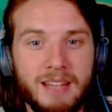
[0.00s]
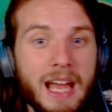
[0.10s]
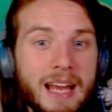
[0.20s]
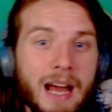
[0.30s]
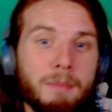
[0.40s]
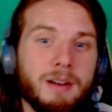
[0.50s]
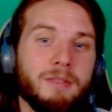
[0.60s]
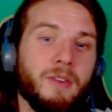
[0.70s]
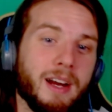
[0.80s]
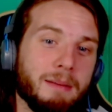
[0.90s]
and I'm gonna
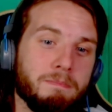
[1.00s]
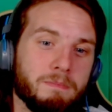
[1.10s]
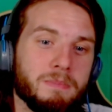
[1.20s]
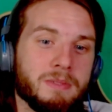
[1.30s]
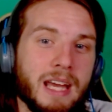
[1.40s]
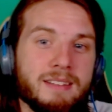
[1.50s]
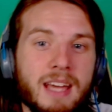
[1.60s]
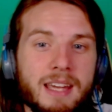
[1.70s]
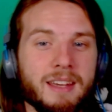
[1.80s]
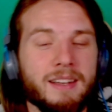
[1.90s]
fucking get
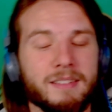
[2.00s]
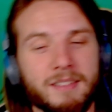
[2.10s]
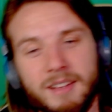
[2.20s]
taken.